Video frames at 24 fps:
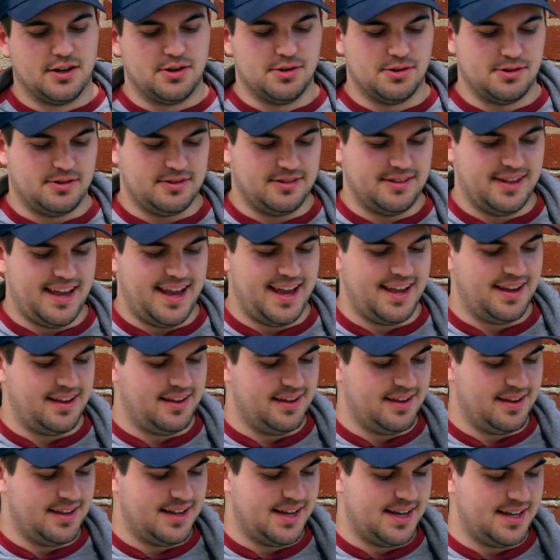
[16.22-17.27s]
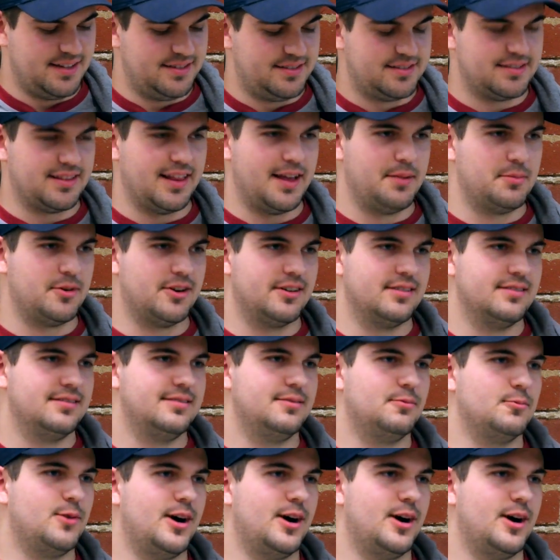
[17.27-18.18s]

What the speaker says: Cool. Hey, disclaimer,